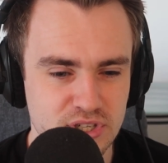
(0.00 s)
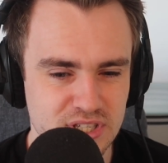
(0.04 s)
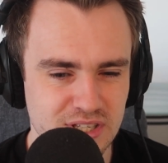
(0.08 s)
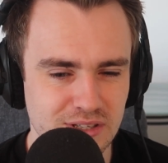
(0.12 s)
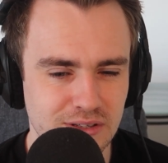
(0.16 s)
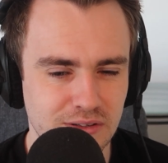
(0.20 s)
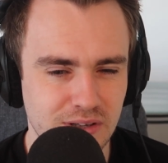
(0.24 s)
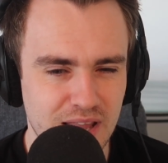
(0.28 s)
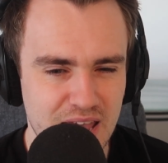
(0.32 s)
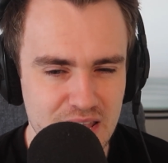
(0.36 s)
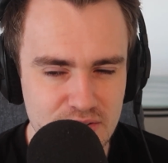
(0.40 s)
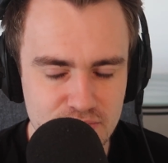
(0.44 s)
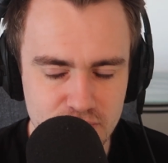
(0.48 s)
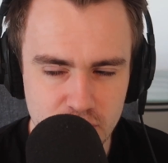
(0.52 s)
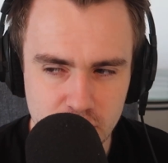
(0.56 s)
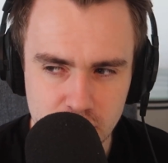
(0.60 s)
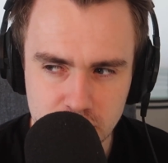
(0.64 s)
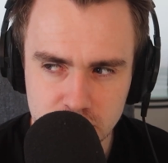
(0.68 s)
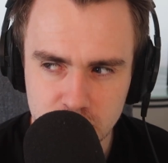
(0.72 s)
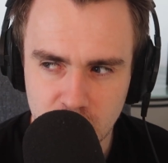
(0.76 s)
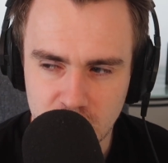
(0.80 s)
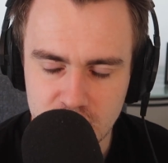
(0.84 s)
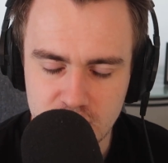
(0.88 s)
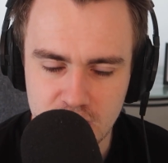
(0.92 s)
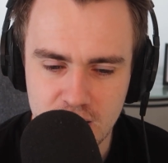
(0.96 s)
level.
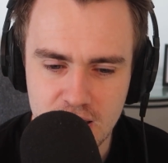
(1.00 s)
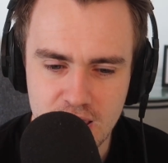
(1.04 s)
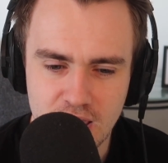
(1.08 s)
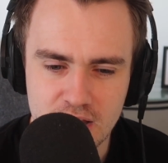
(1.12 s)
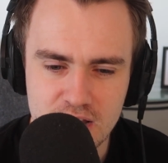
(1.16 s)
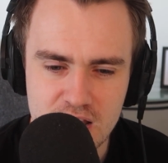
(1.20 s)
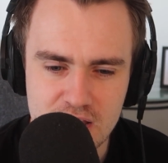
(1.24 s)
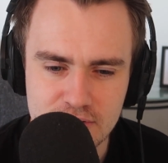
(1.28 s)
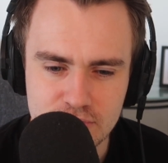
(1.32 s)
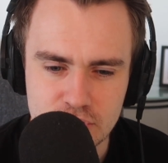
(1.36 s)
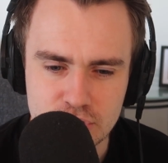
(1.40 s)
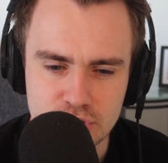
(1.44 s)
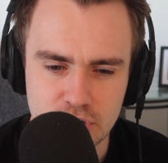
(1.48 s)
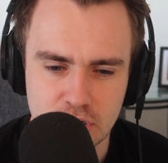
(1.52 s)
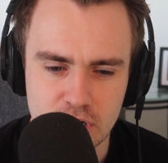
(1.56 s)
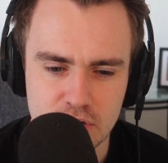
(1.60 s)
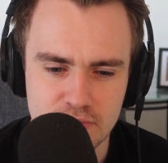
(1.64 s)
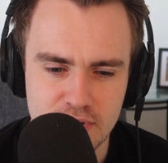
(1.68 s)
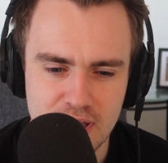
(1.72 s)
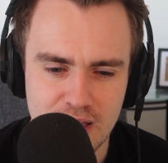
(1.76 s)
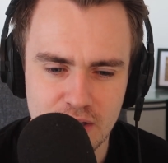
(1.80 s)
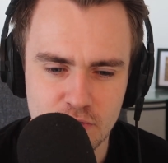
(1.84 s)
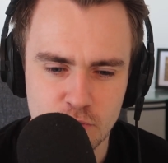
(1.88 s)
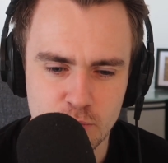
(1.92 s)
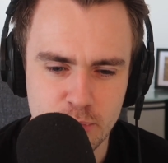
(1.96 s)
I never sort
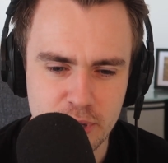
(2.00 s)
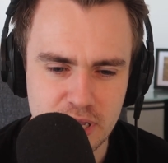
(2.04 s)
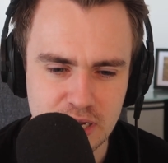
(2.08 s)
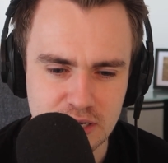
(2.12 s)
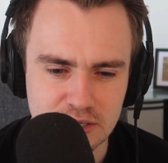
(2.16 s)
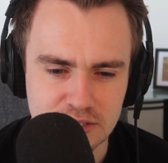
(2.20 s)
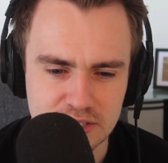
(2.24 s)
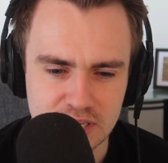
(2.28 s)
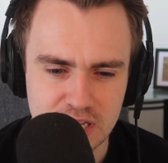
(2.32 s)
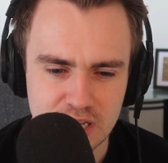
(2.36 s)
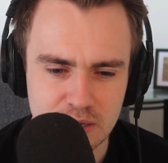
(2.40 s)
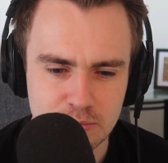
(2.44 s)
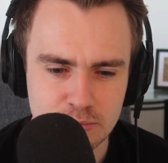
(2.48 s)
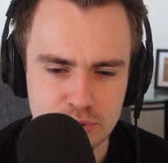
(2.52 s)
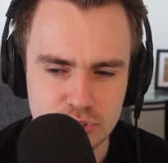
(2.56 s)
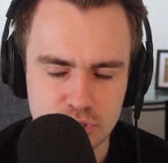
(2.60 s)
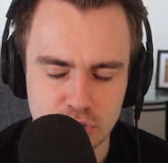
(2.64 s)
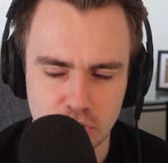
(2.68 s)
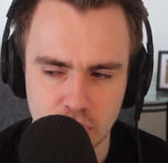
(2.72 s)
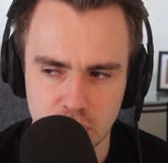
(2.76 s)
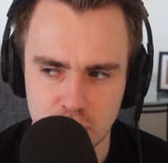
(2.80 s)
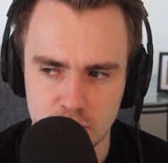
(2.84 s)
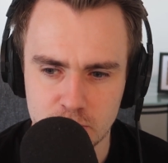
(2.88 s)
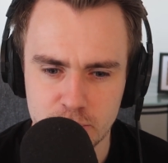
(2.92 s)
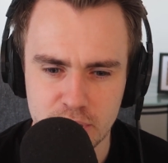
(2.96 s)
of have big dips
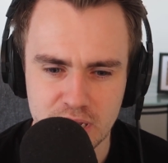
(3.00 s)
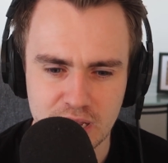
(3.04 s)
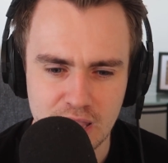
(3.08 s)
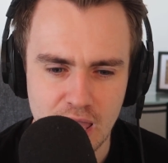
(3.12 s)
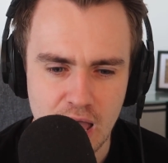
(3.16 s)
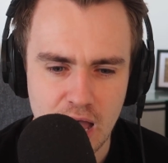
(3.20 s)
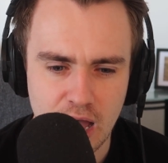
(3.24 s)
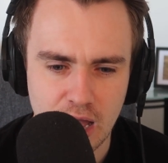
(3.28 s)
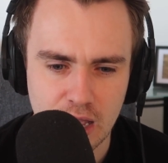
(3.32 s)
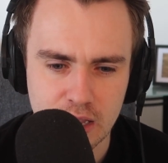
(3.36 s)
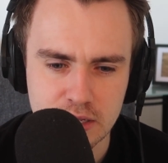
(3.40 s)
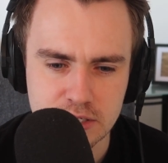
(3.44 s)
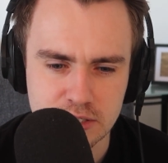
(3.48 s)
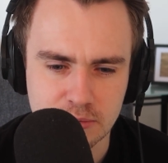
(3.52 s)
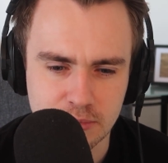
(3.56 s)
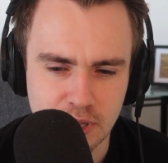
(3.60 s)
or big highs.